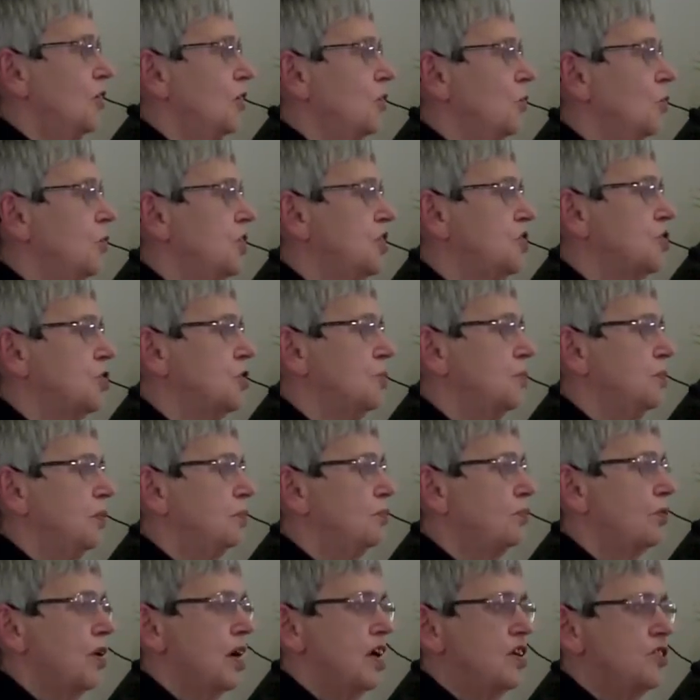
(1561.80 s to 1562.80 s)
that we should be
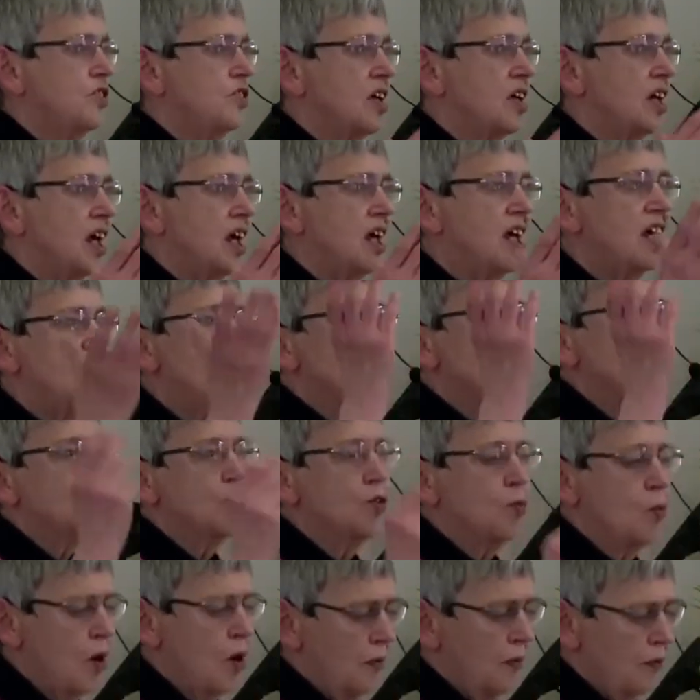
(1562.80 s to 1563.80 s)
praising. He's
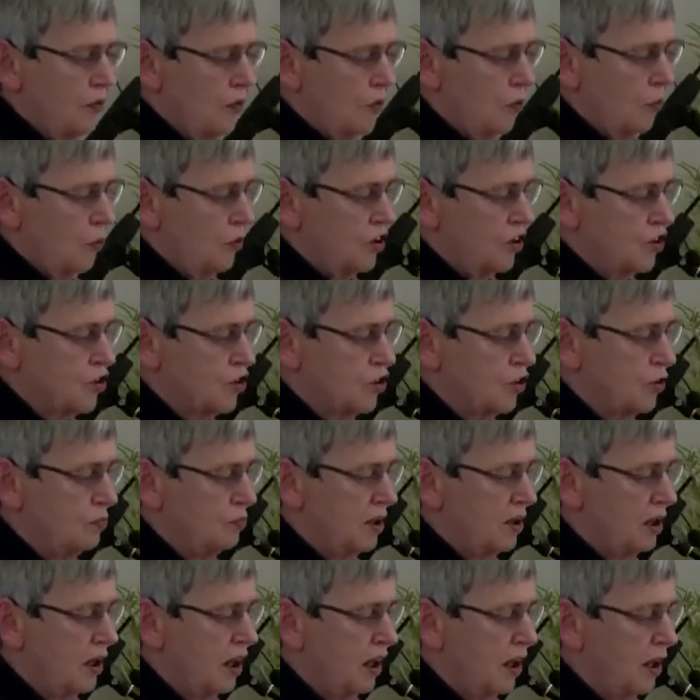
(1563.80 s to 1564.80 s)
the one that we should
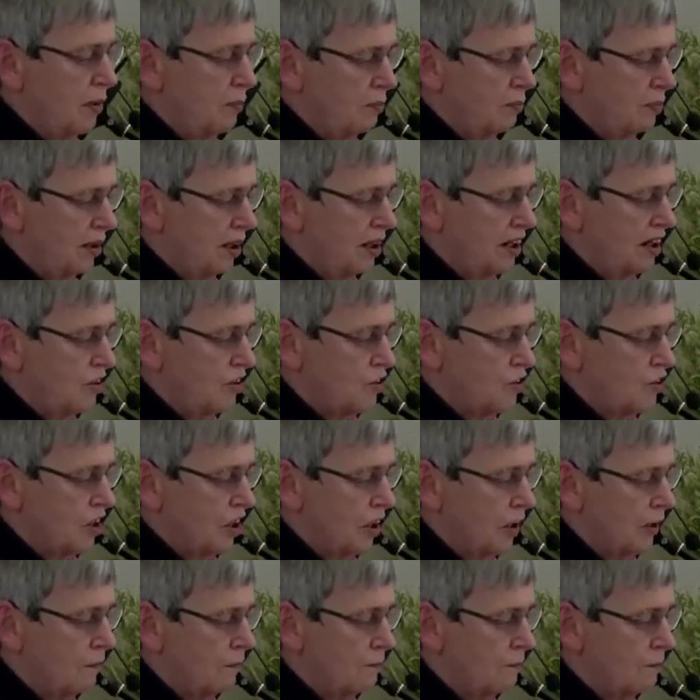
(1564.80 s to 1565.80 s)
be
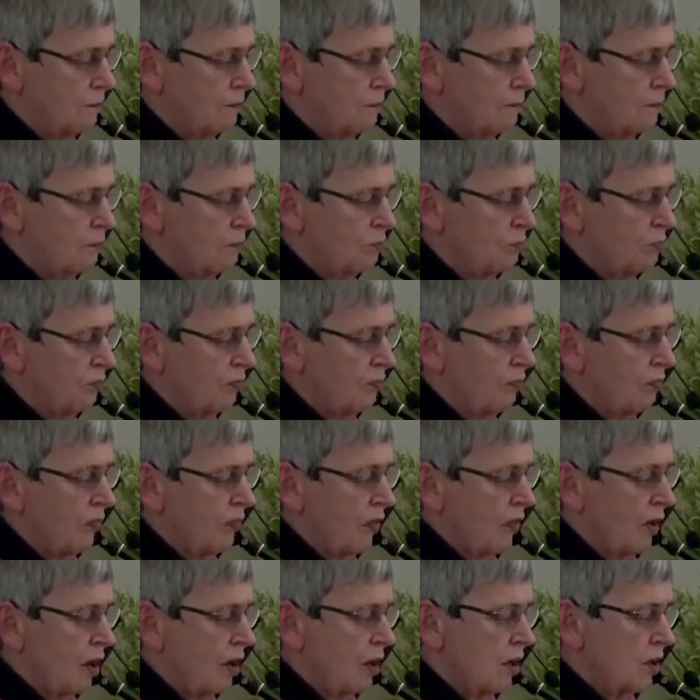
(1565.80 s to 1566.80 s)
pleasing.
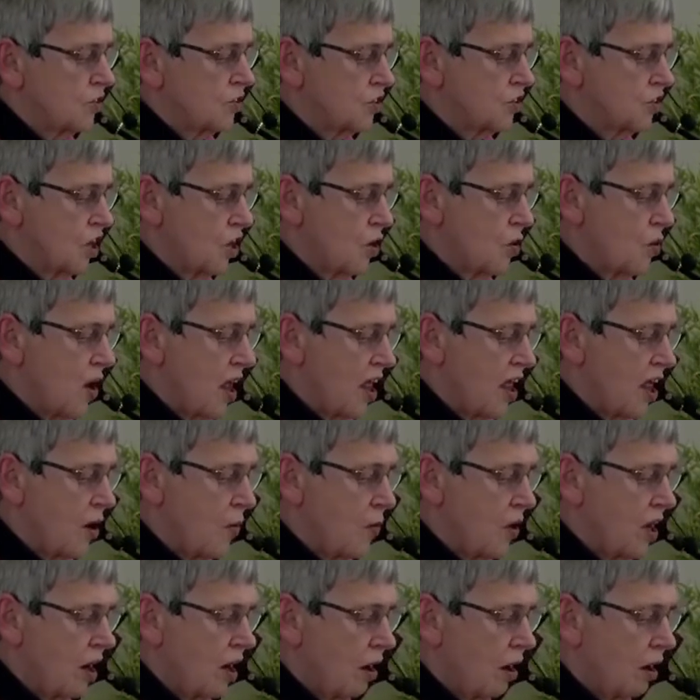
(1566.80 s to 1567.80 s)
So here
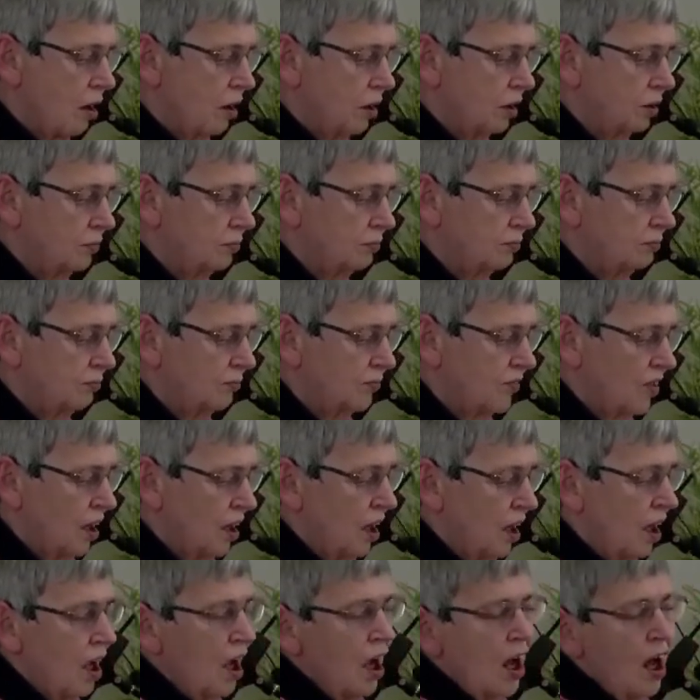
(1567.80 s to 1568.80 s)
we are.
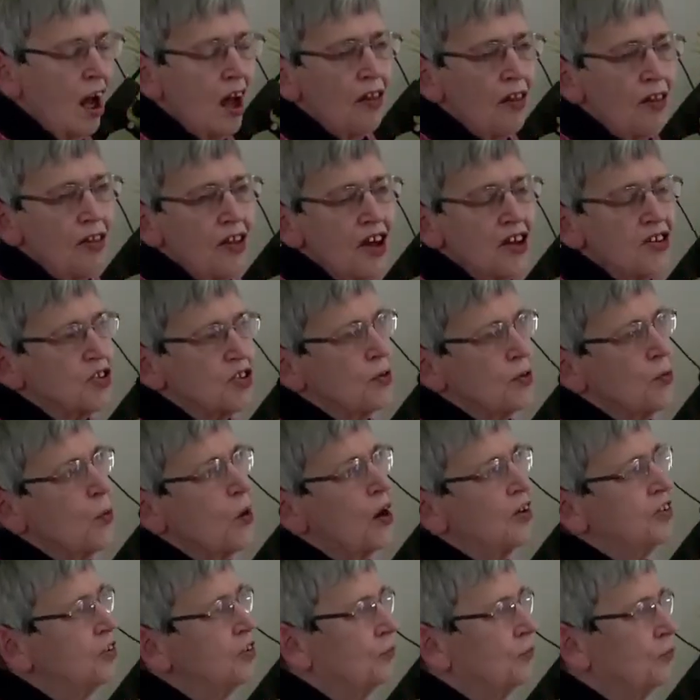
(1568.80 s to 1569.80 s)
There's a
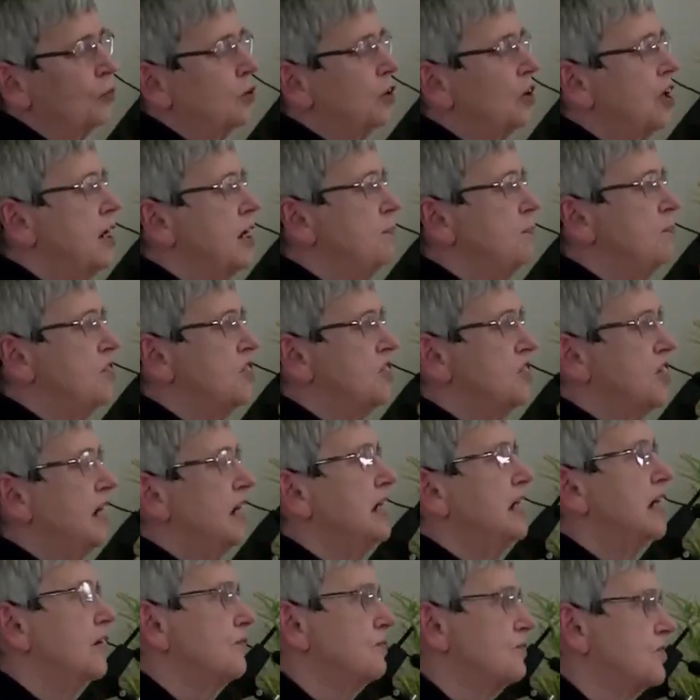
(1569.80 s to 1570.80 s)
wonderful hymn that I
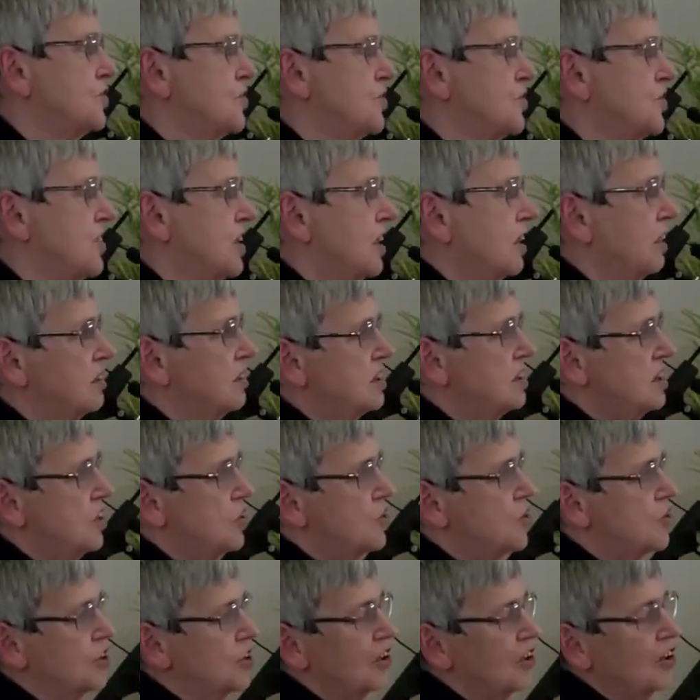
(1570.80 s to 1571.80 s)
love to sing at
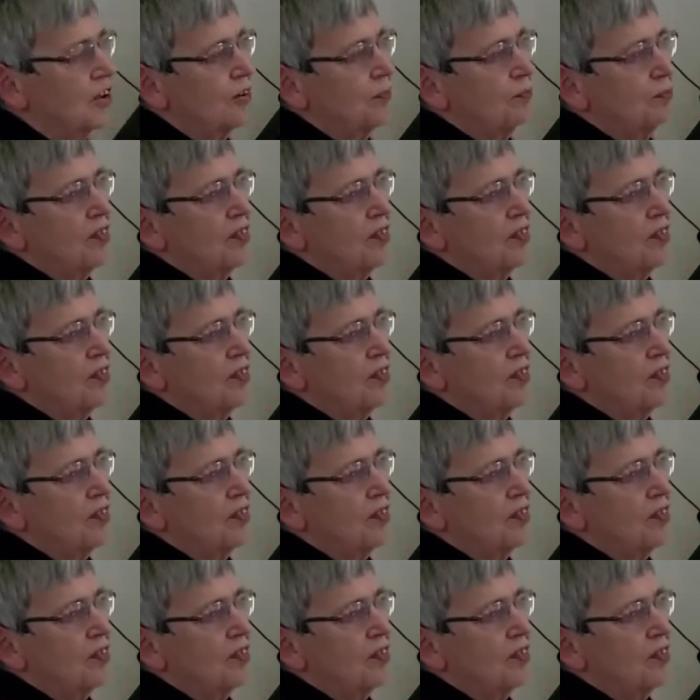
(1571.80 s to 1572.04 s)
Easter.